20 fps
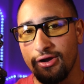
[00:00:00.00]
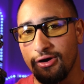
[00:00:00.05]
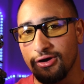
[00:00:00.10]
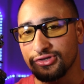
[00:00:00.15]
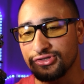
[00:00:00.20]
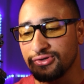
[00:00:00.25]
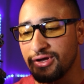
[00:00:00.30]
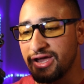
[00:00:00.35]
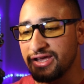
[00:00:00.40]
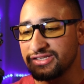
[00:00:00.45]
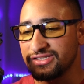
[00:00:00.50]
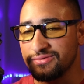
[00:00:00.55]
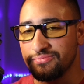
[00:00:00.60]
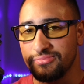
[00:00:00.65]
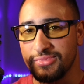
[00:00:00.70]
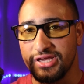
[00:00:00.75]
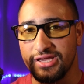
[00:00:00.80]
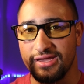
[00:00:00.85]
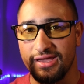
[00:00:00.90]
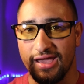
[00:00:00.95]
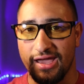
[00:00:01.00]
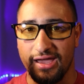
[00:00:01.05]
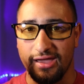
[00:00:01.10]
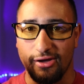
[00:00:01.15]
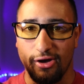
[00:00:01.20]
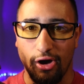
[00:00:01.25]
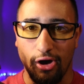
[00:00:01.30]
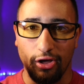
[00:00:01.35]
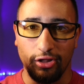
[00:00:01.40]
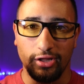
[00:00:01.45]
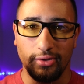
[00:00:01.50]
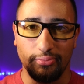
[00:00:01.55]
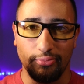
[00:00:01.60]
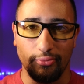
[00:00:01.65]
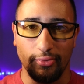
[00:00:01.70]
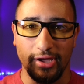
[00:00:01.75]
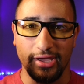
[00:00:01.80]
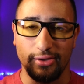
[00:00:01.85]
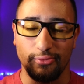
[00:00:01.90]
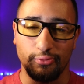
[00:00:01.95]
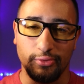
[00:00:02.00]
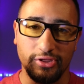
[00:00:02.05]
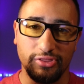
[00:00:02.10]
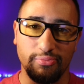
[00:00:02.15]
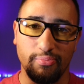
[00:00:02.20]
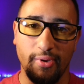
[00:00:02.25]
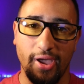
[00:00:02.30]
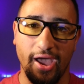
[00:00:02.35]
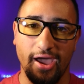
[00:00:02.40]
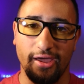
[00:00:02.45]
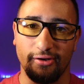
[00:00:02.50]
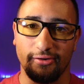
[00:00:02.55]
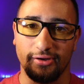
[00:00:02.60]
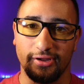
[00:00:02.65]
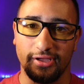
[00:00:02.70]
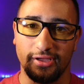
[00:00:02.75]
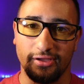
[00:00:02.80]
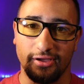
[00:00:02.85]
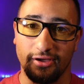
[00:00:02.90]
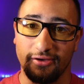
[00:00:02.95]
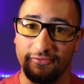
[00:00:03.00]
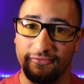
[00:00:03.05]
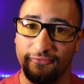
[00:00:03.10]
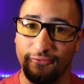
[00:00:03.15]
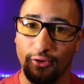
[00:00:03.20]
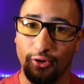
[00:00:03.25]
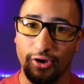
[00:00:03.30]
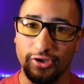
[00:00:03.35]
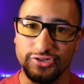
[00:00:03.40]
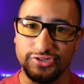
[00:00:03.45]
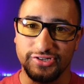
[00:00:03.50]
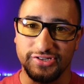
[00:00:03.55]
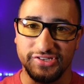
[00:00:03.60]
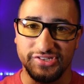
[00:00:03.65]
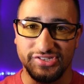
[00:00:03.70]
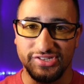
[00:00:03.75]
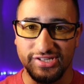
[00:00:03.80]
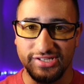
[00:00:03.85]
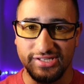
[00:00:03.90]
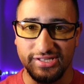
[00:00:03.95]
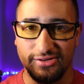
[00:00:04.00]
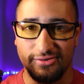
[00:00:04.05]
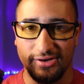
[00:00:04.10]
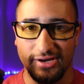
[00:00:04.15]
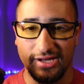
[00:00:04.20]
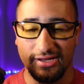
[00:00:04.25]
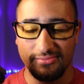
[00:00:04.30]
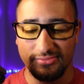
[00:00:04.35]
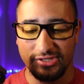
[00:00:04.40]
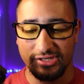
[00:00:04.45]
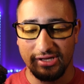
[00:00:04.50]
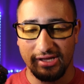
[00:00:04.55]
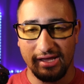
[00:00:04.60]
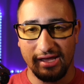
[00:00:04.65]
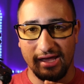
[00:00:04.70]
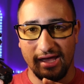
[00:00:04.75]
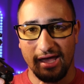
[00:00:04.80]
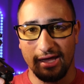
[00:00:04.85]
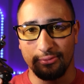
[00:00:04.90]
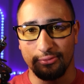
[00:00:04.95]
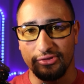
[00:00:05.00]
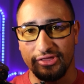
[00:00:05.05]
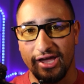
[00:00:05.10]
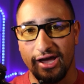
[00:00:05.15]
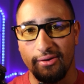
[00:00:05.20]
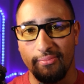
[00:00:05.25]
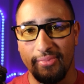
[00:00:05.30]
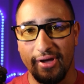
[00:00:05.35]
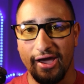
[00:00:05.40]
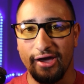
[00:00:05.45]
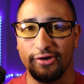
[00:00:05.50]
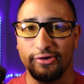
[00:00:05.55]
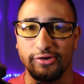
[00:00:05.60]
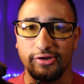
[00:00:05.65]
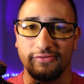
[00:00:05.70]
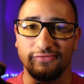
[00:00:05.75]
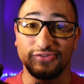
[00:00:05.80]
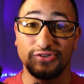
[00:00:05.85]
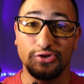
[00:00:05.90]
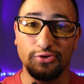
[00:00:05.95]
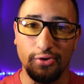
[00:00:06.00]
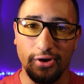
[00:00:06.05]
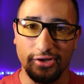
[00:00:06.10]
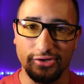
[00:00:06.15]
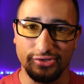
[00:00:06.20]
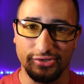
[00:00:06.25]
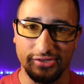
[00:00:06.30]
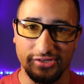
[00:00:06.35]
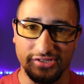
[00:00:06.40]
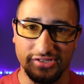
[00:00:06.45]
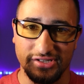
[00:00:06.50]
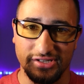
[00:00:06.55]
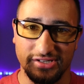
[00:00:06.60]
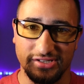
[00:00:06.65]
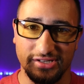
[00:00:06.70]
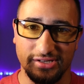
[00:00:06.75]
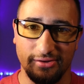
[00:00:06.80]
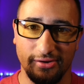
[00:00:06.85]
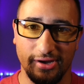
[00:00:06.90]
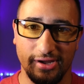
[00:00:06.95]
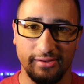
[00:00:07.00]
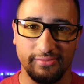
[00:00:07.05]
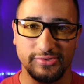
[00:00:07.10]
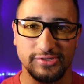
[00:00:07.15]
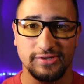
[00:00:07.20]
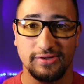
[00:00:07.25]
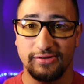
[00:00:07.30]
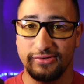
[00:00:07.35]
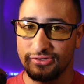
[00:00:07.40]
also has to meet a all-up weight with battery of 460 grams and without battery of 260 grams.